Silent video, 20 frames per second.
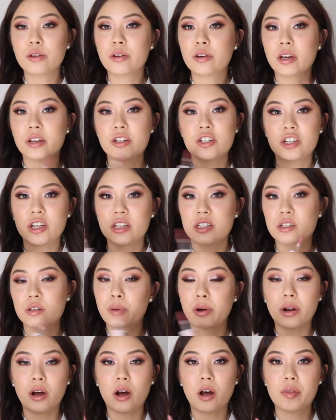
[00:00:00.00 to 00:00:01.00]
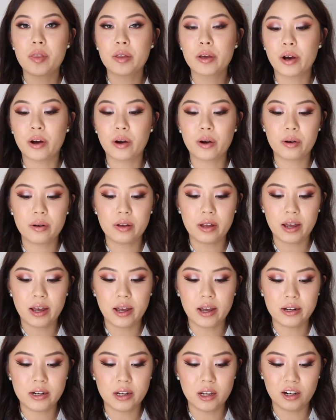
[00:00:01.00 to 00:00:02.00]
You can just put it on the go
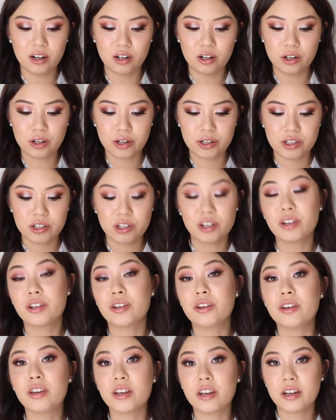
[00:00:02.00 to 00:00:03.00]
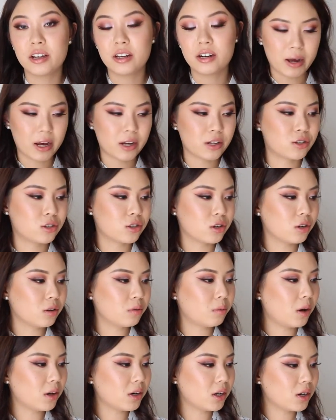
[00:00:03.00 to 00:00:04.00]
and it looks good. I
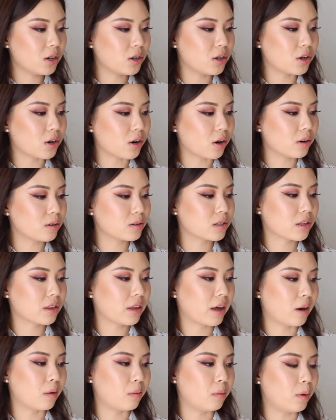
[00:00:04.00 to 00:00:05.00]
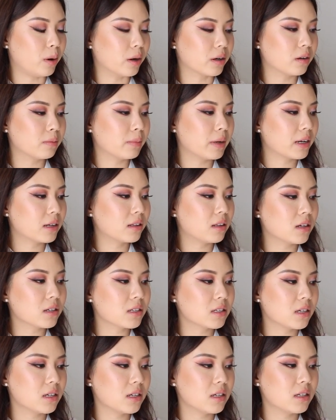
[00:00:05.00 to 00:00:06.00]
do want to note that one of my
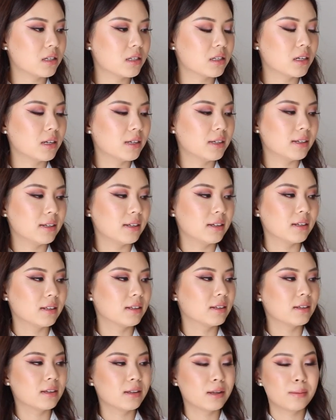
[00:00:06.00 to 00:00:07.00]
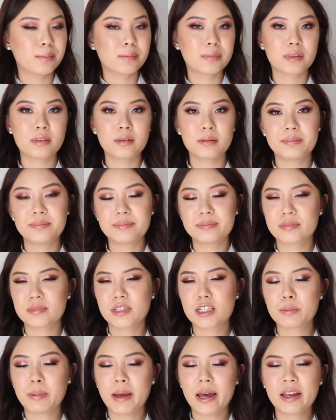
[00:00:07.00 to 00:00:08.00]
glosses,
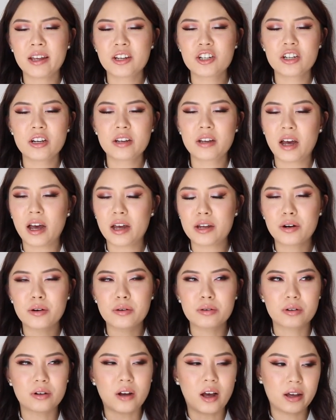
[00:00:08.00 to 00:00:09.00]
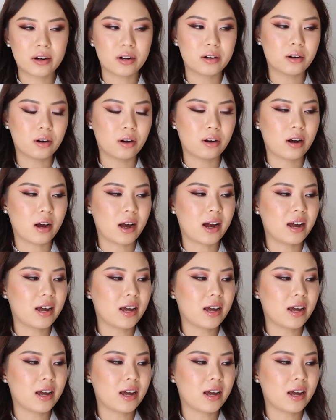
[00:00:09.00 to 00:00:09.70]
this packaging, I don't know,